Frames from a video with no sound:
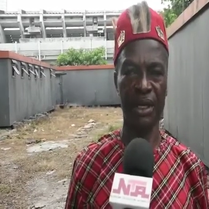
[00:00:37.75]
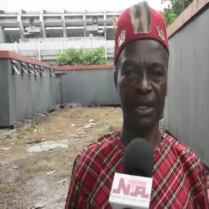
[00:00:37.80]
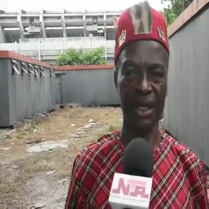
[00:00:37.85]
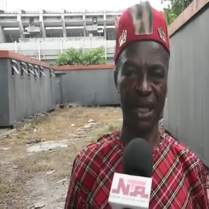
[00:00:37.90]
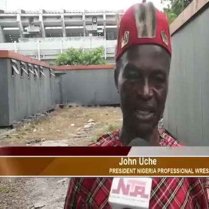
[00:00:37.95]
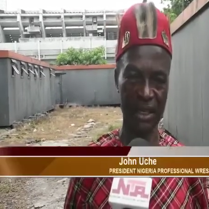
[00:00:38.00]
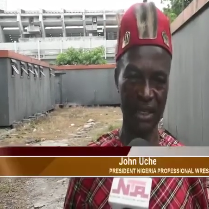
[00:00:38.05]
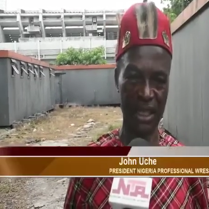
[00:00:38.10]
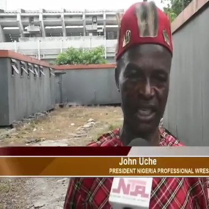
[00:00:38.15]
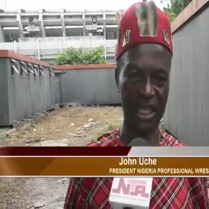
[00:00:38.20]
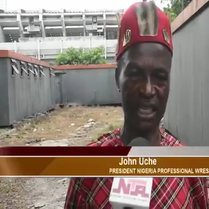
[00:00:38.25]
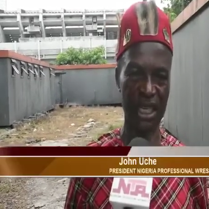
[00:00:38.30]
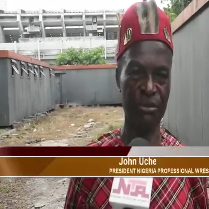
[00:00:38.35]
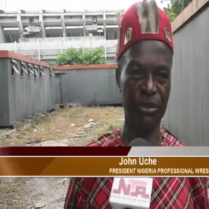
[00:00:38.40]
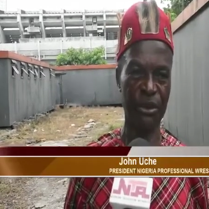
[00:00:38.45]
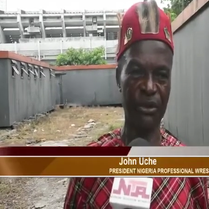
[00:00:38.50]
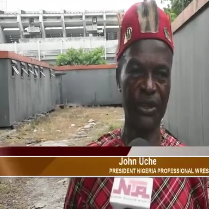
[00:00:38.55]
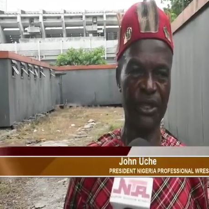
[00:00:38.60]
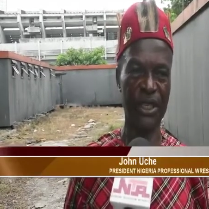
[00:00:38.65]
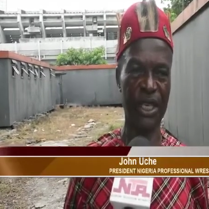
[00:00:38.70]
that the Nigerian
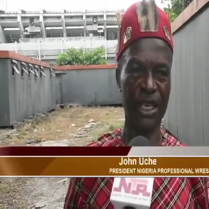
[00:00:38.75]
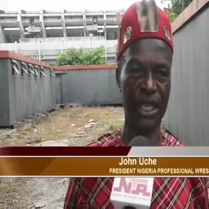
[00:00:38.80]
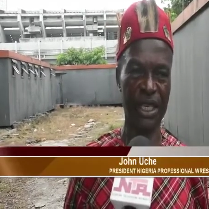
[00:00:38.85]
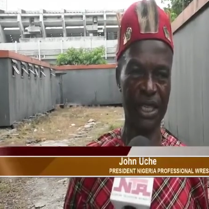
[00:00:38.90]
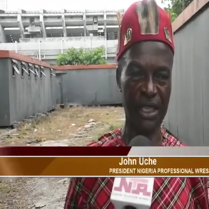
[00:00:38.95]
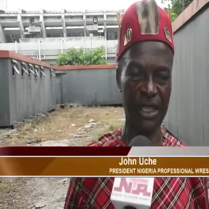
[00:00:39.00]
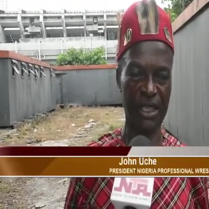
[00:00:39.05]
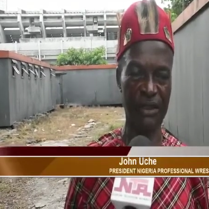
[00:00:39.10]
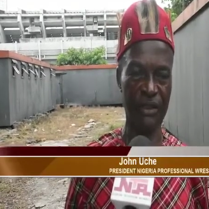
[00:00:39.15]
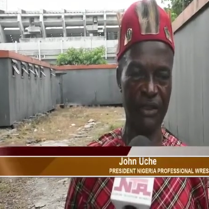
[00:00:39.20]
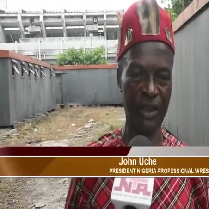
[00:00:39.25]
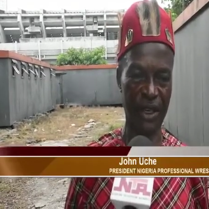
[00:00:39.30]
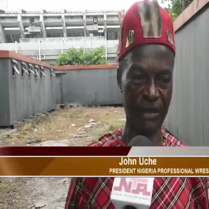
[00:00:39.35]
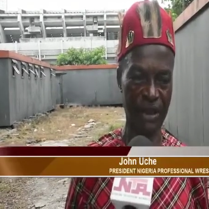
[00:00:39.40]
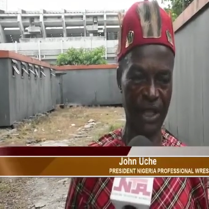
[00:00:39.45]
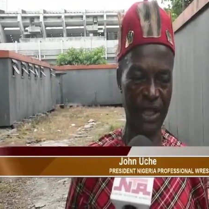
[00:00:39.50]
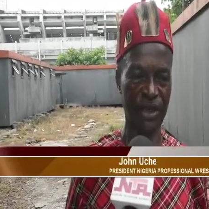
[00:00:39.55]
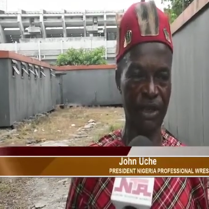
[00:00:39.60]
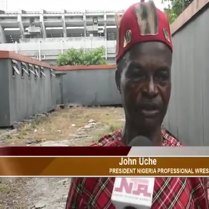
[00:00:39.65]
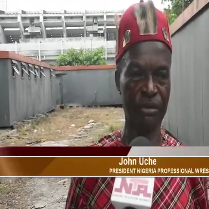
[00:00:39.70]
Professional Wrestling
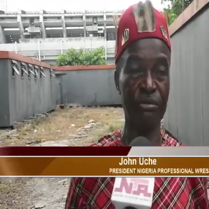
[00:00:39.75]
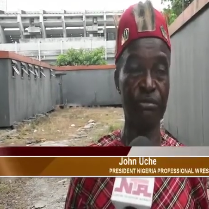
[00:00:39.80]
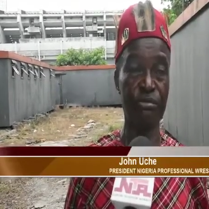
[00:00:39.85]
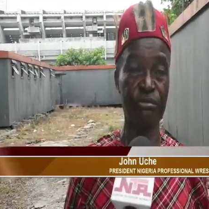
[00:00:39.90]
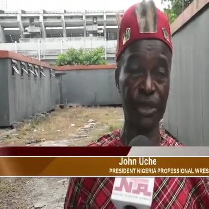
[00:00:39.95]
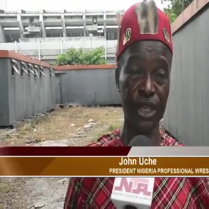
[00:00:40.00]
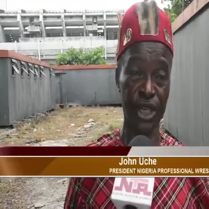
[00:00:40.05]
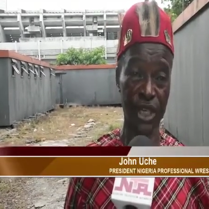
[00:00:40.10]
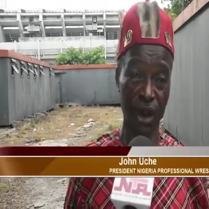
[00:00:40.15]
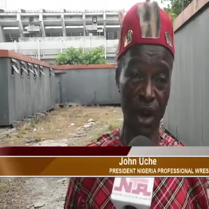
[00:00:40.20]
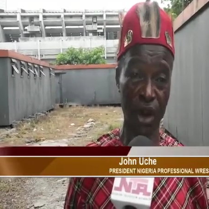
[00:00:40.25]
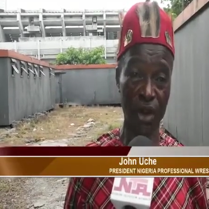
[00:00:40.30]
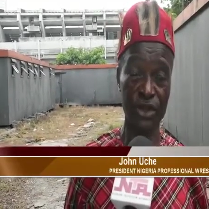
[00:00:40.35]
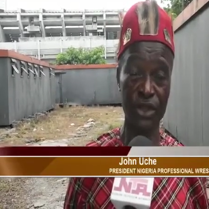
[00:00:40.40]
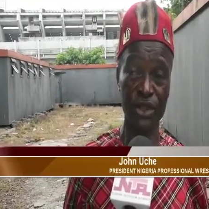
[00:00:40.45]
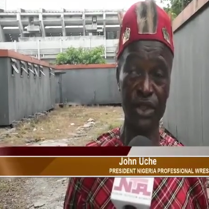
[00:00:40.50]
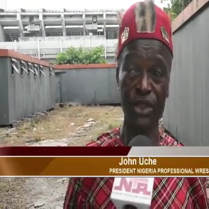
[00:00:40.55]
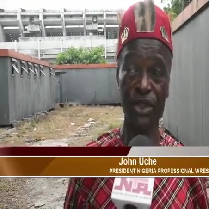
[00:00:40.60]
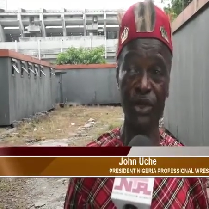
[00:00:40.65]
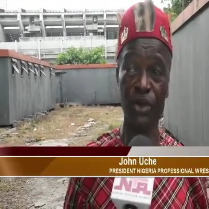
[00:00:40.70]
Federation
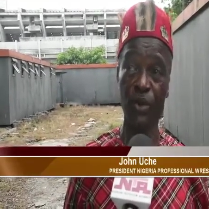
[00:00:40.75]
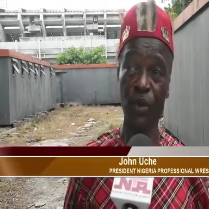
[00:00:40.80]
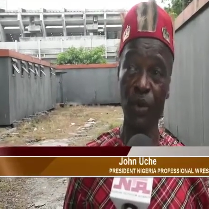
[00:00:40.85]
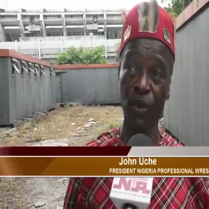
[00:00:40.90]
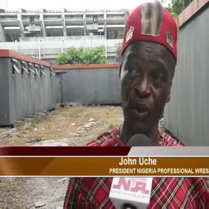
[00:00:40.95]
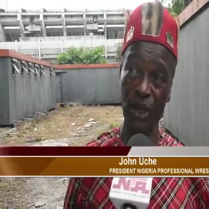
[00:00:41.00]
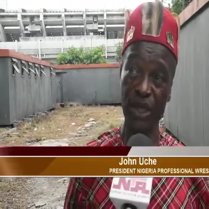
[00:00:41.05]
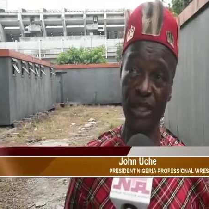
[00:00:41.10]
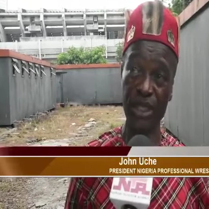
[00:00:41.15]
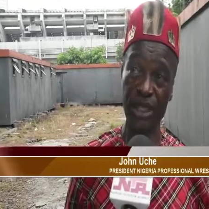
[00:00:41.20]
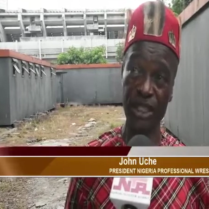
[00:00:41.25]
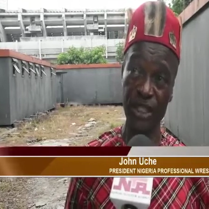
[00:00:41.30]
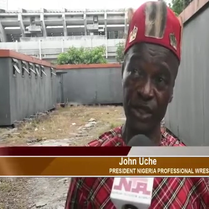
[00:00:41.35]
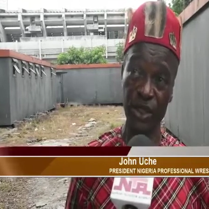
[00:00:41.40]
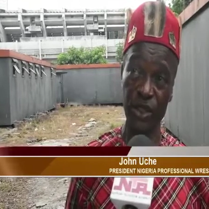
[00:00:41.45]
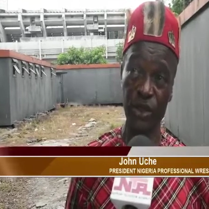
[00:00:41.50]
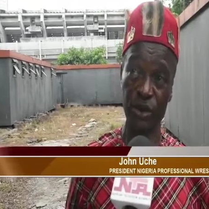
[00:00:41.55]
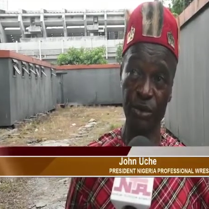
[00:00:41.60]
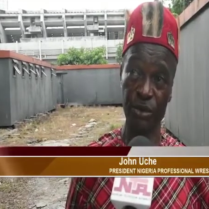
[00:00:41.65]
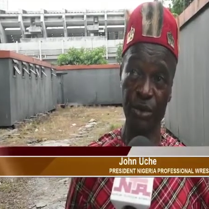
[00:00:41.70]
becomes what it
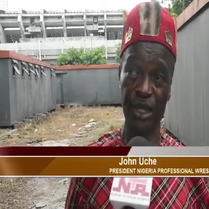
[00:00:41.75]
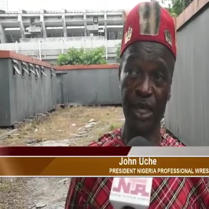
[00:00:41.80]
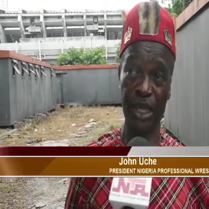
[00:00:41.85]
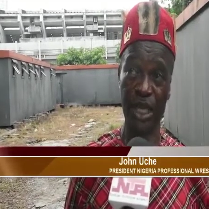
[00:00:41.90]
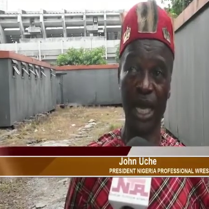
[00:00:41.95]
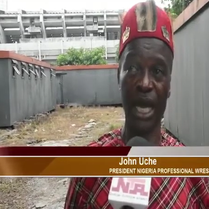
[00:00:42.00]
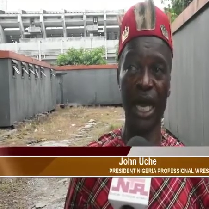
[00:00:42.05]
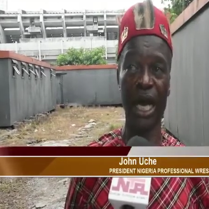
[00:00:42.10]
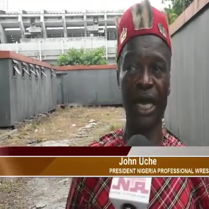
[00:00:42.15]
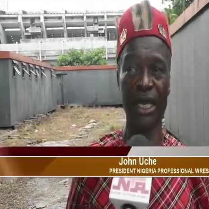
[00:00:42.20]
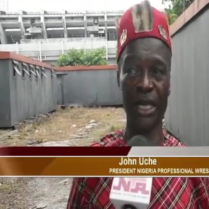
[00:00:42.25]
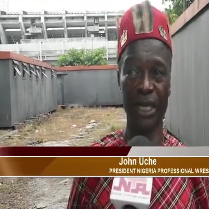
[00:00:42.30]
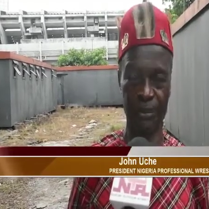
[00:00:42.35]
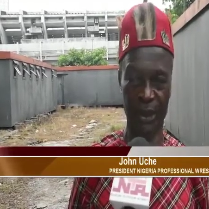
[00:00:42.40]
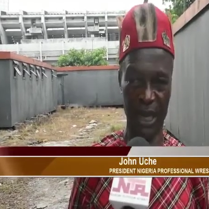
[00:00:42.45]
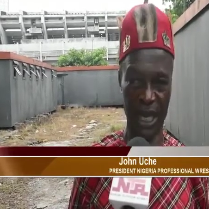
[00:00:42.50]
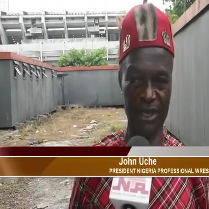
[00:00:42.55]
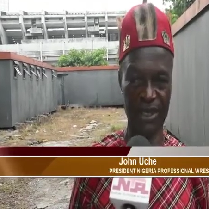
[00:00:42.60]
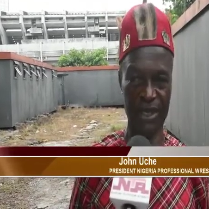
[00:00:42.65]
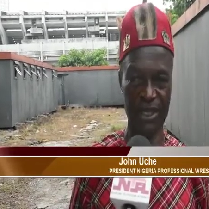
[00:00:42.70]
used to be at the
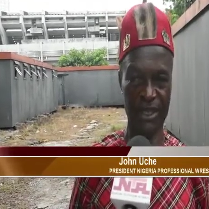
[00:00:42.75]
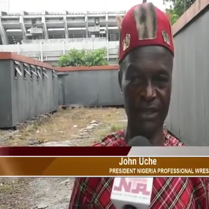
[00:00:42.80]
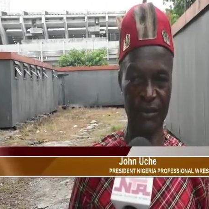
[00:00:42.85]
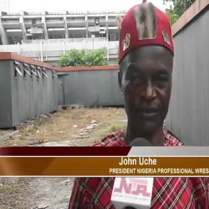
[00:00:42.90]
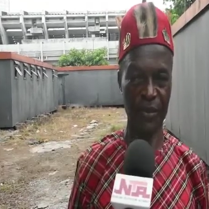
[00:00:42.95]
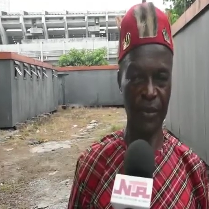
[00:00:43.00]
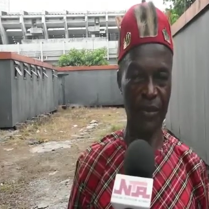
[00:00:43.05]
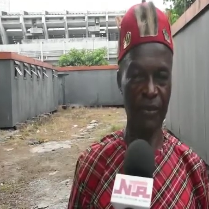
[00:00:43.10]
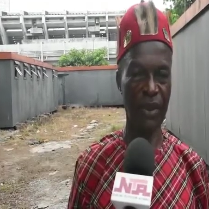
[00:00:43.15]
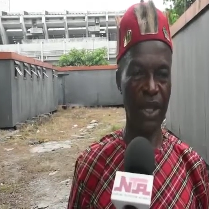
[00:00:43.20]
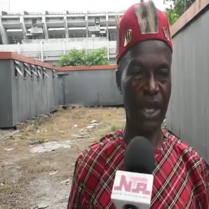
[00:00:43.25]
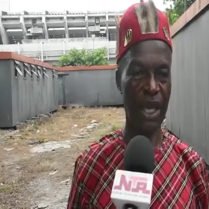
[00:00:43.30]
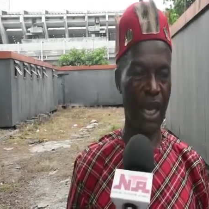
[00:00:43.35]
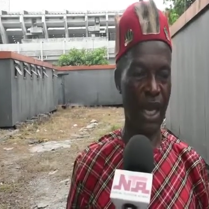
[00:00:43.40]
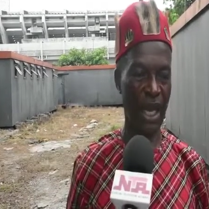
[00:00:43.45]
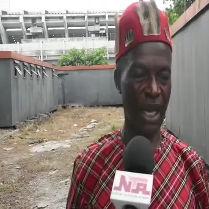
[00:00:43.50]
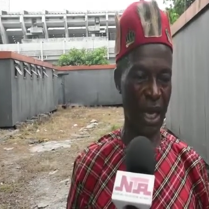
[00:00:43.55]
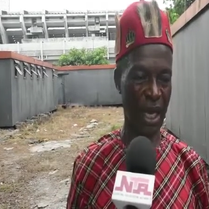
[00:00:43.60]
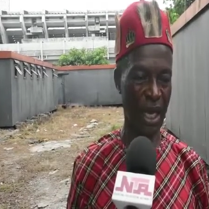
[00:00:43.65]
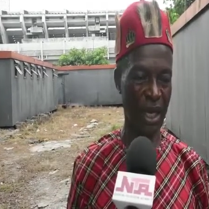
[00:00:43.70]
past.
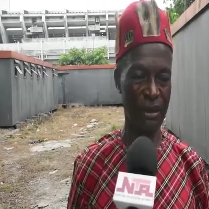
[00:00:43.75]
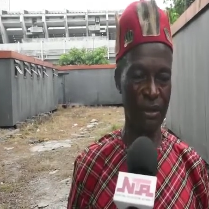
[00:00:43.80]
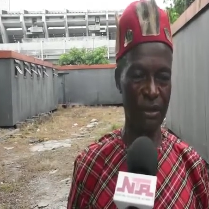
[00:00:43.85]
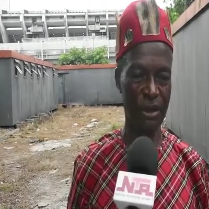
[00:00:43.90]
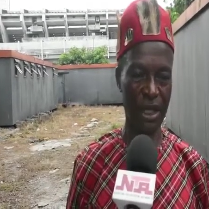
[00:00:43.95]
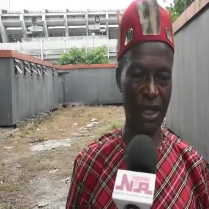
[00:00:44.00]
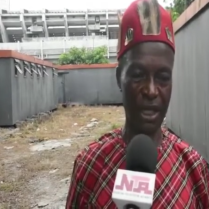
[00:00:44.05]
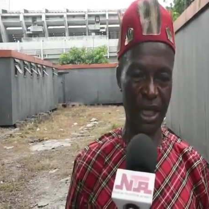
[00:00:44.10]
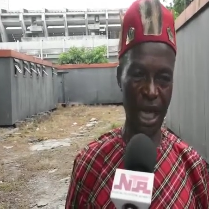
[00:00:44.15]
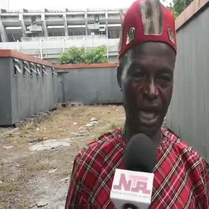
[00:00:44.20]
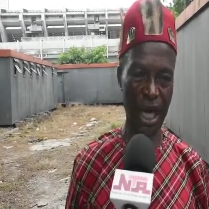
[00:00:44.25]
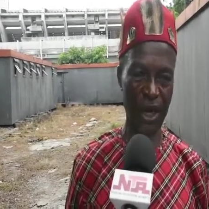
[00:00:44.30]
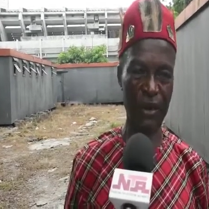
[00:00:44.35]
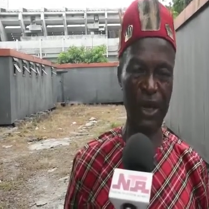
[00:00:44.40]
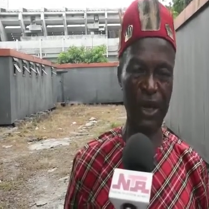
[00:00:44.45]
Uh, now